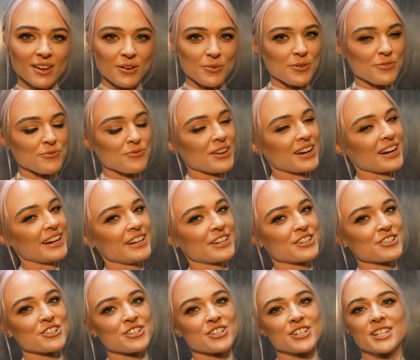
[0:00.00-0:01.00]
We've
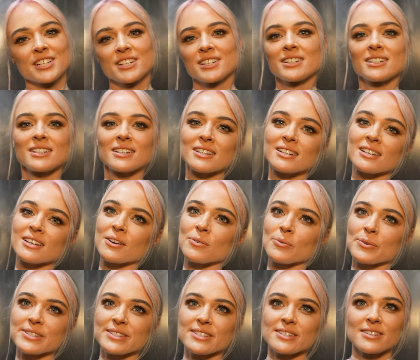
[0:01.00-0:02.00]
finished.
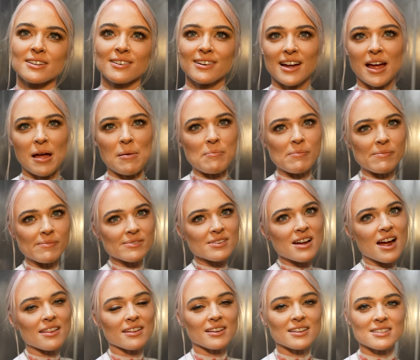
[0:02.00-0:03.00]
What's the time?
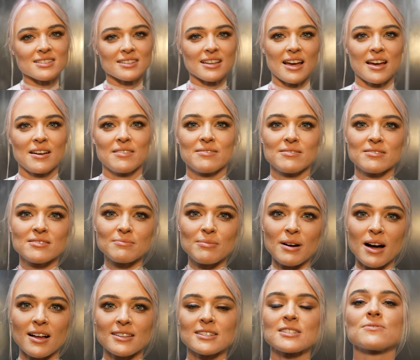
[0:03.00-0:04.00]
I think it's like
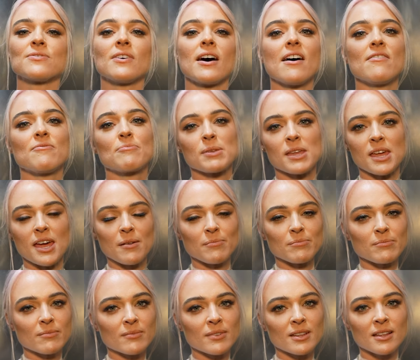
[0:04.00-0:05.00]
past 5
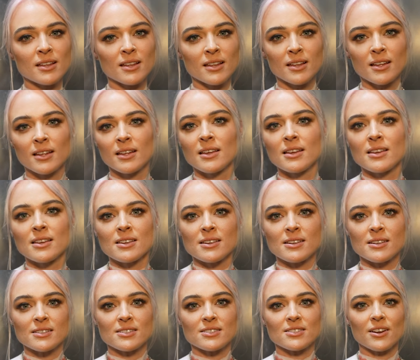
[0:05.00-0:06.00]
p.m.
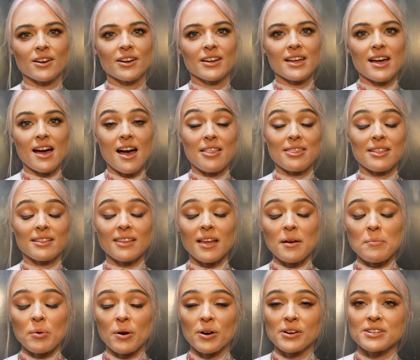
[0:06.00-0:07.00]
So yeah, I think
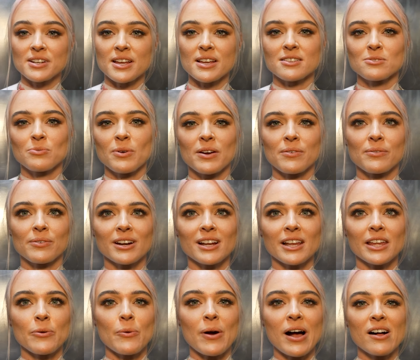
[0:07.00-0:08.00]
that protest went
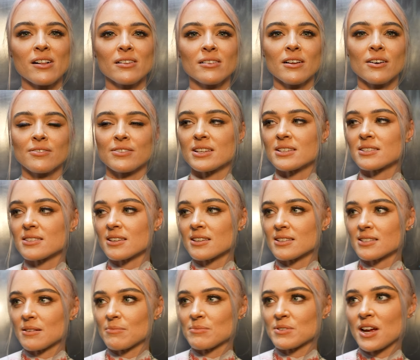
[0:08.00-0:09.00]
really well. Obviously,
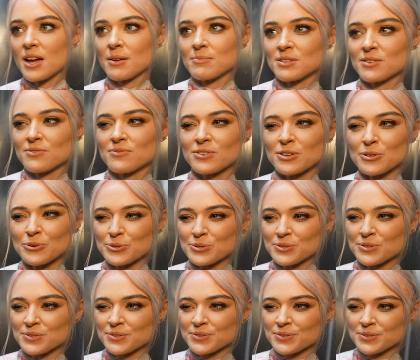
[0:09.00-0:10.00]
sometimes it
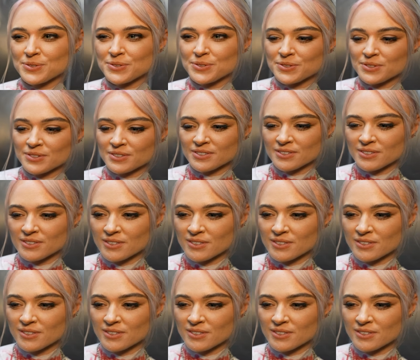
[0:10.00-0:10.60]
feels